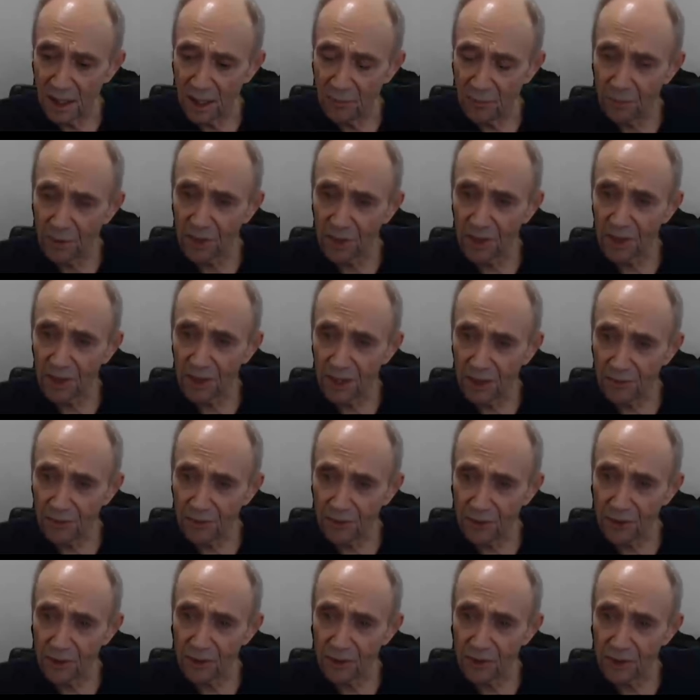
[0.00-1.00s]
ability
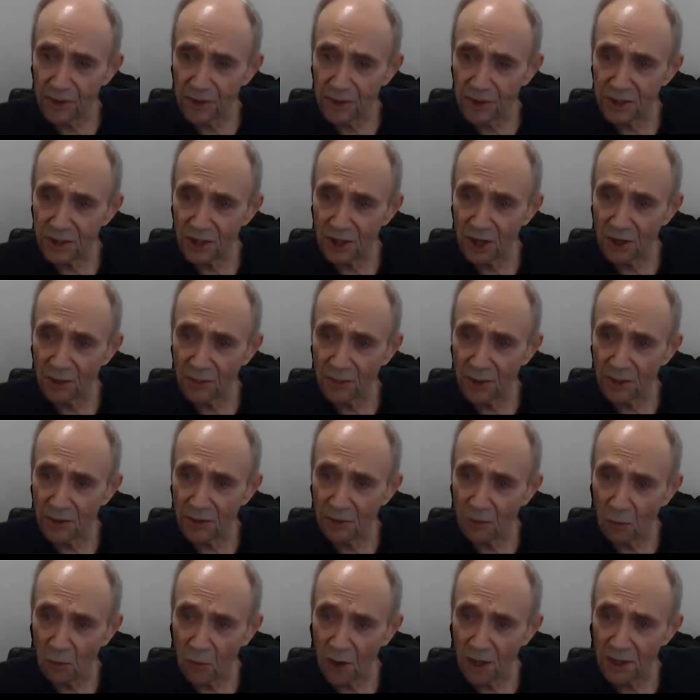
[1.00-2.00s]
for you to
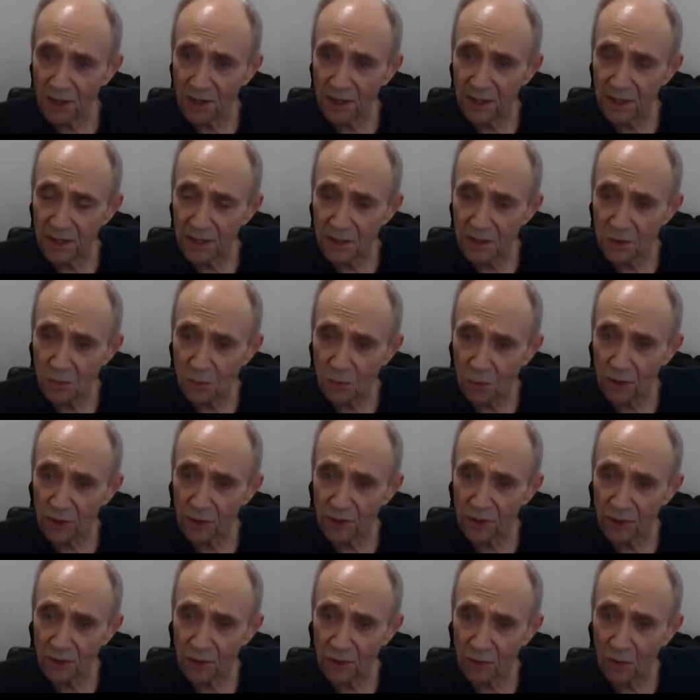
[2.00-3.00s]
determine what is
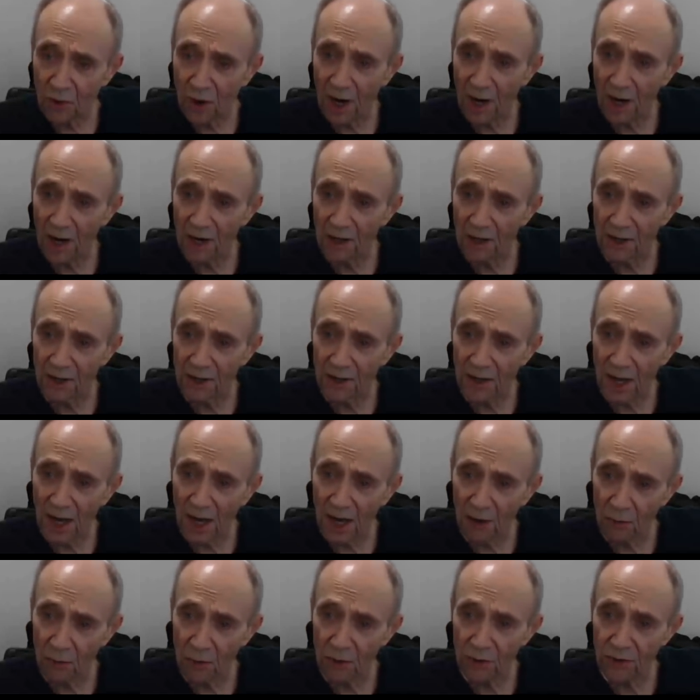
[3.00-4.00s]
worth your while and
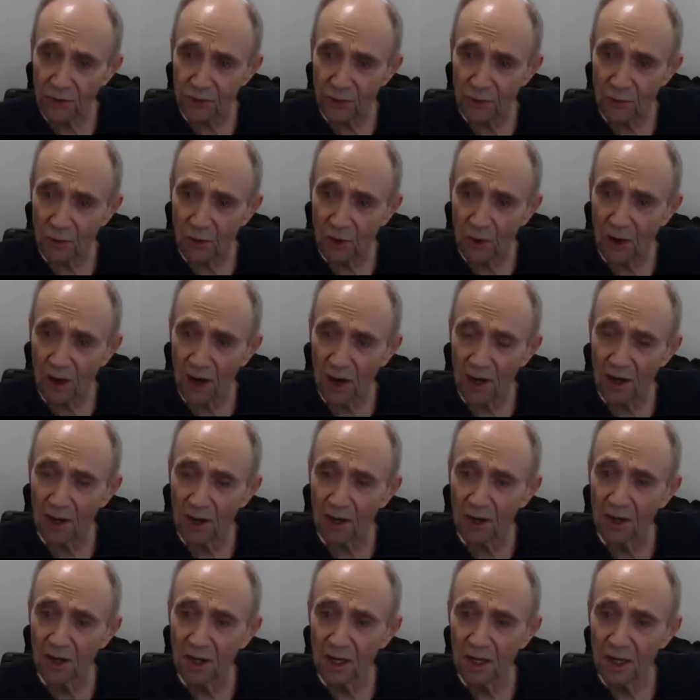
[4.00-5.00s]
not worth your
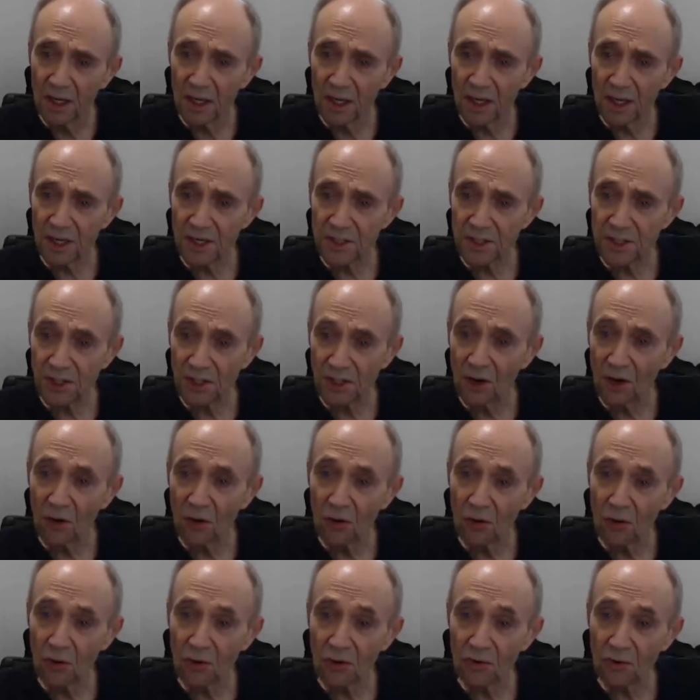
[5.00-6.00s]
while is the
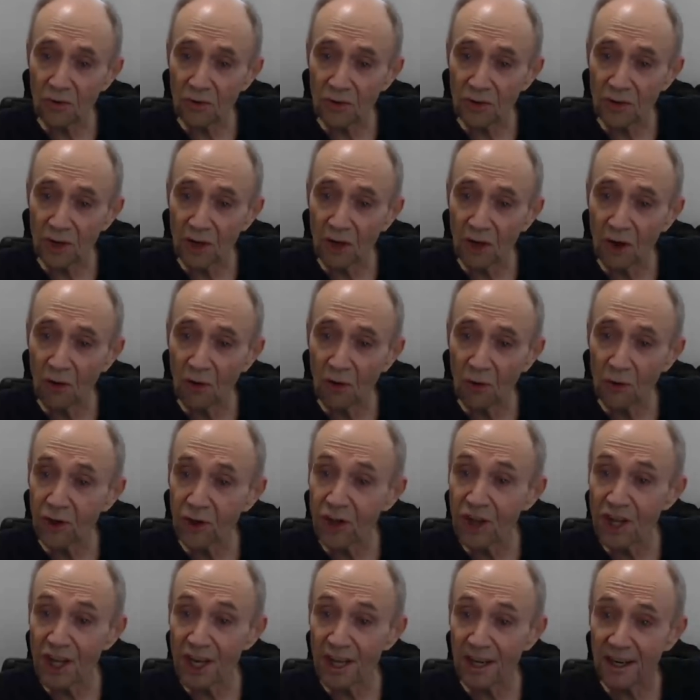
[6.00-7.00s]
whole
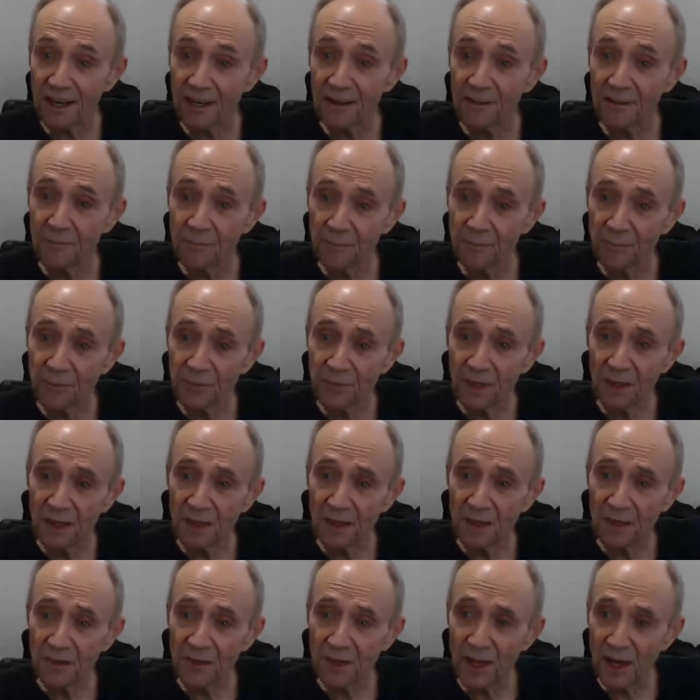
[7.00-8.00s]
thing
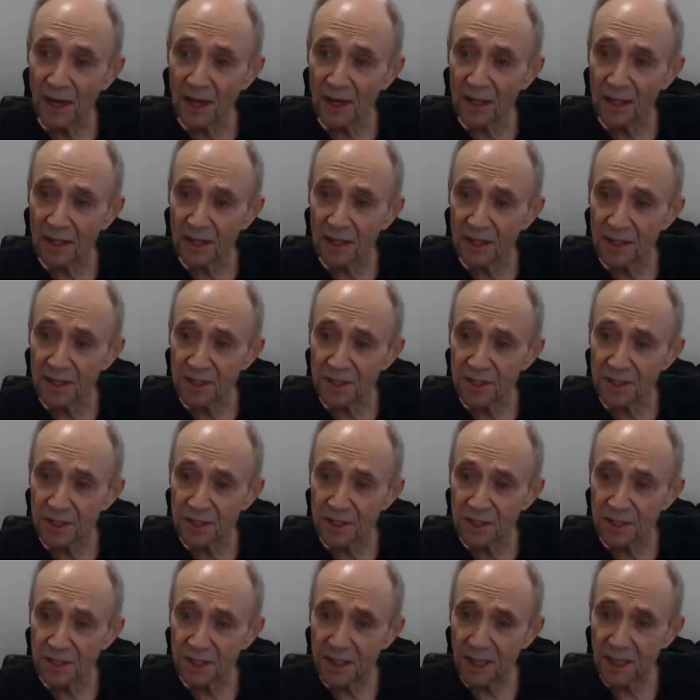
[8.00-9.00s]

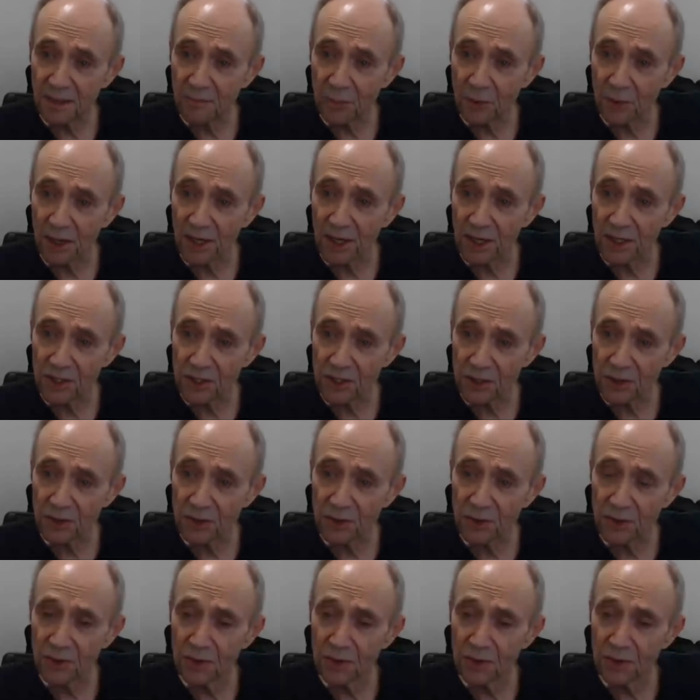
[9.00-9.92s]
that brings